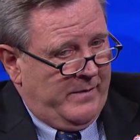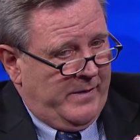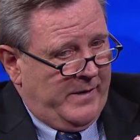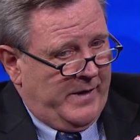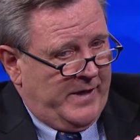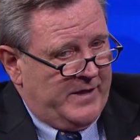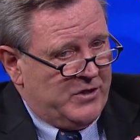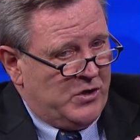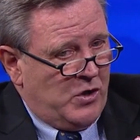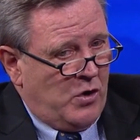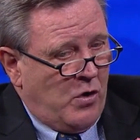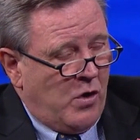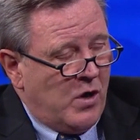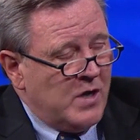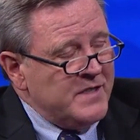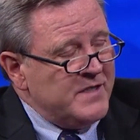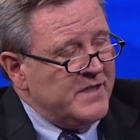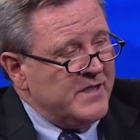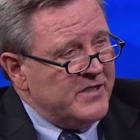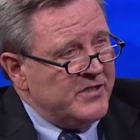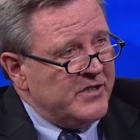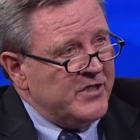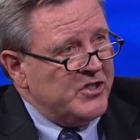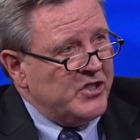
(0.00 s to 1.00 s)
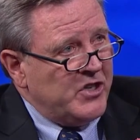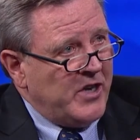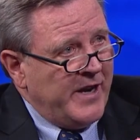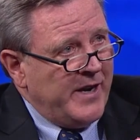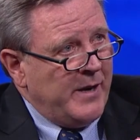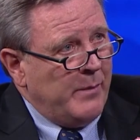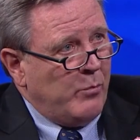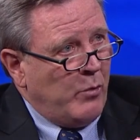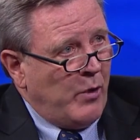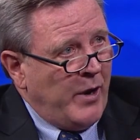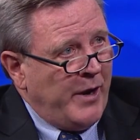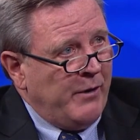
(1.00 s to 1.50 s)
has caused us to shine
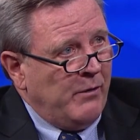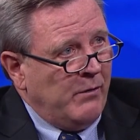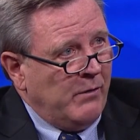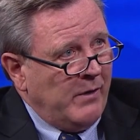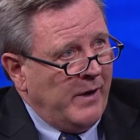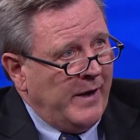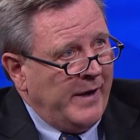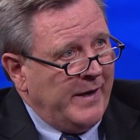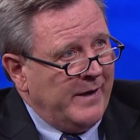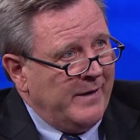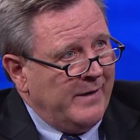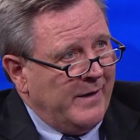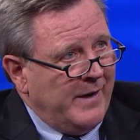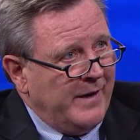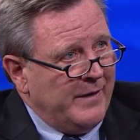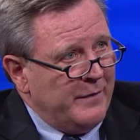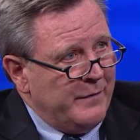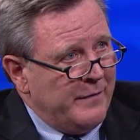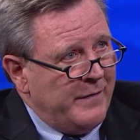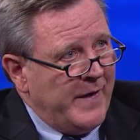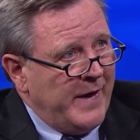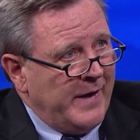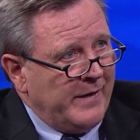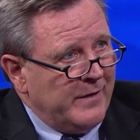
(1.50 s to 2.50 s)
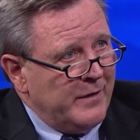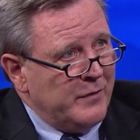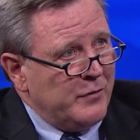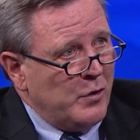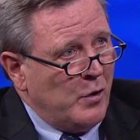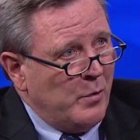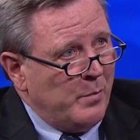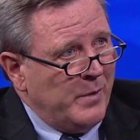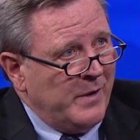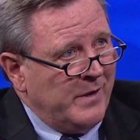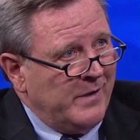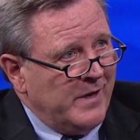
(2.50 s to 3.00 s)
a brighter light on the fact that
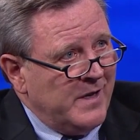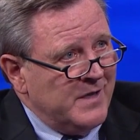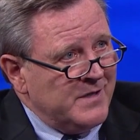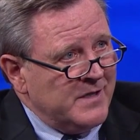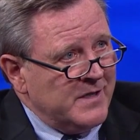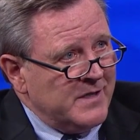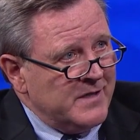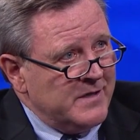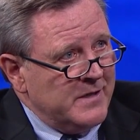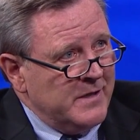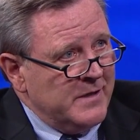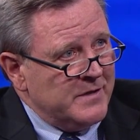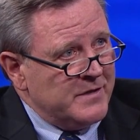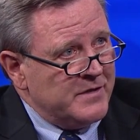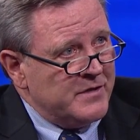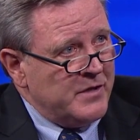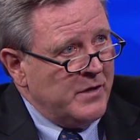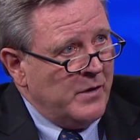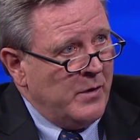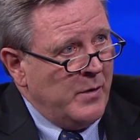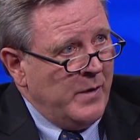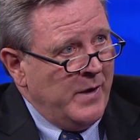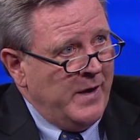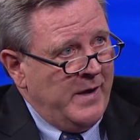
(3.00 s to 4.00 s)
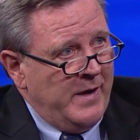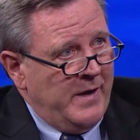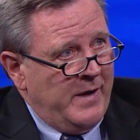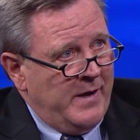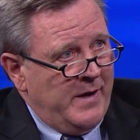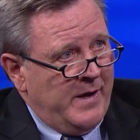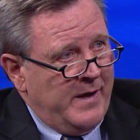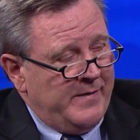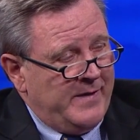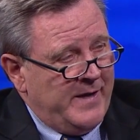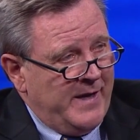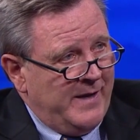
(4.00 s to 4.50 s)
doping does exist. So
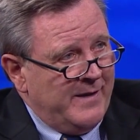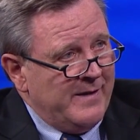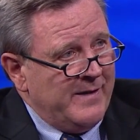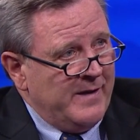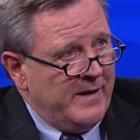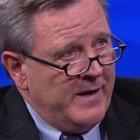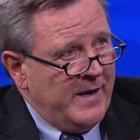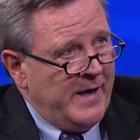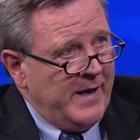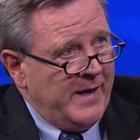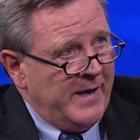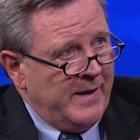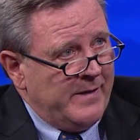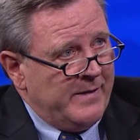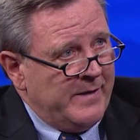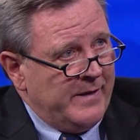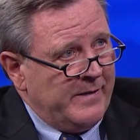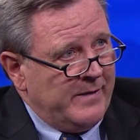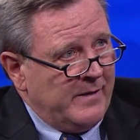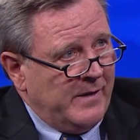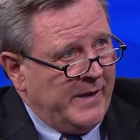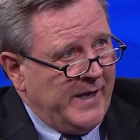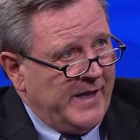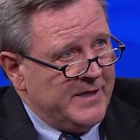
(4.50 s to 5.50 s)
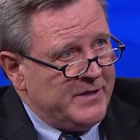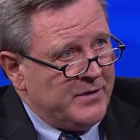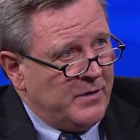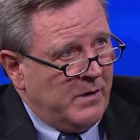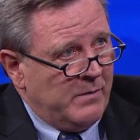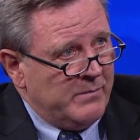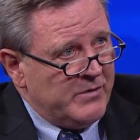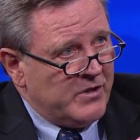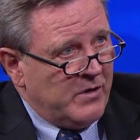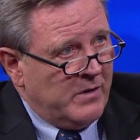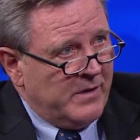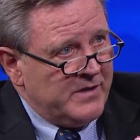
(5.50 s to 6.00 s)
at the end of the day, I think the Lance
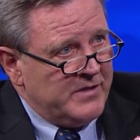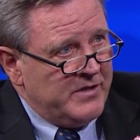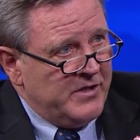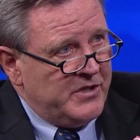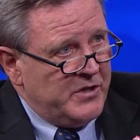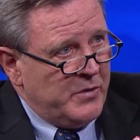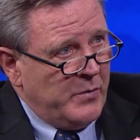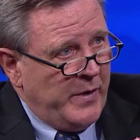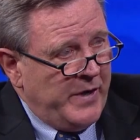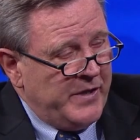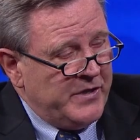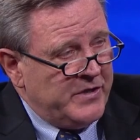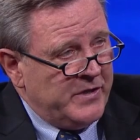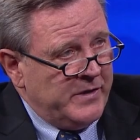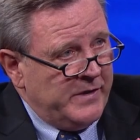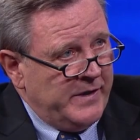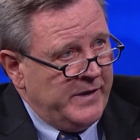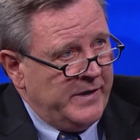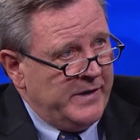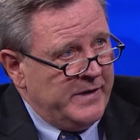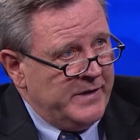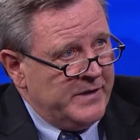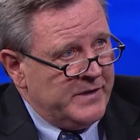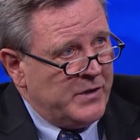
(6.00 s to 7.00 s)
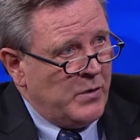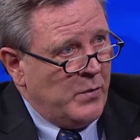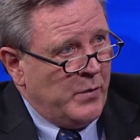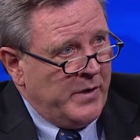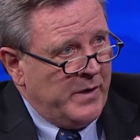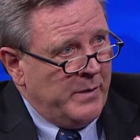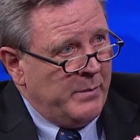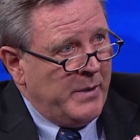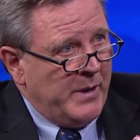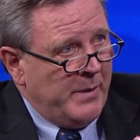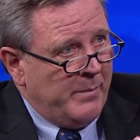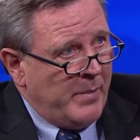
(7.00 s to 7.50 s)
Armstrong situation is going
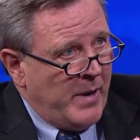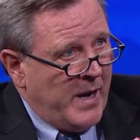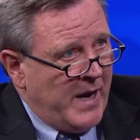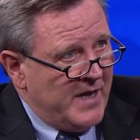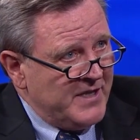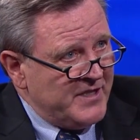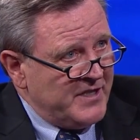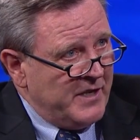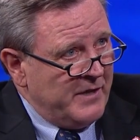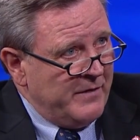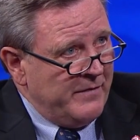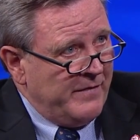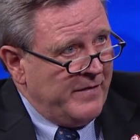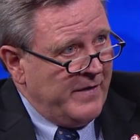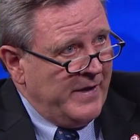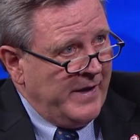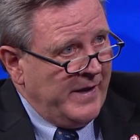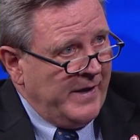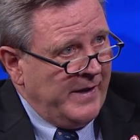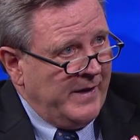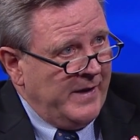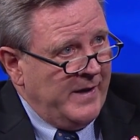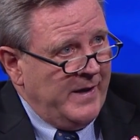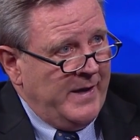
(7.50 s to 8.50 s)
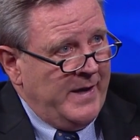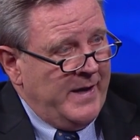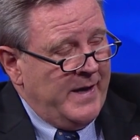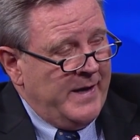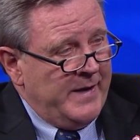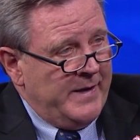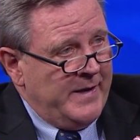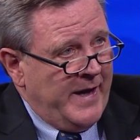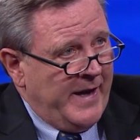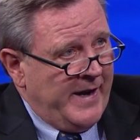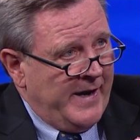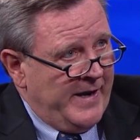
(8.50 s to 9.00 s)
to be a positive thing,
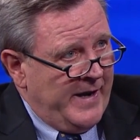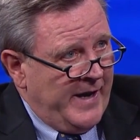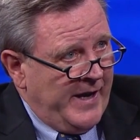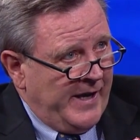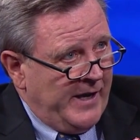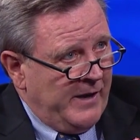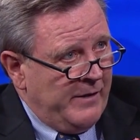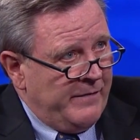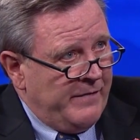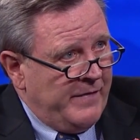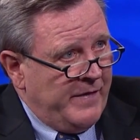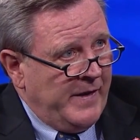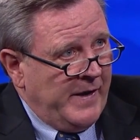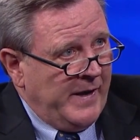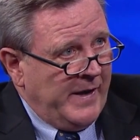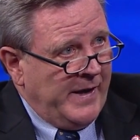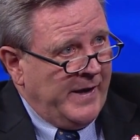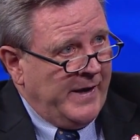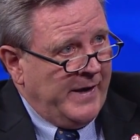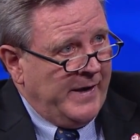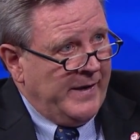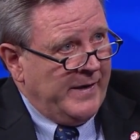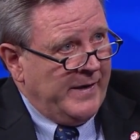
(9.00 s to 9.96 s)
not a negative thing.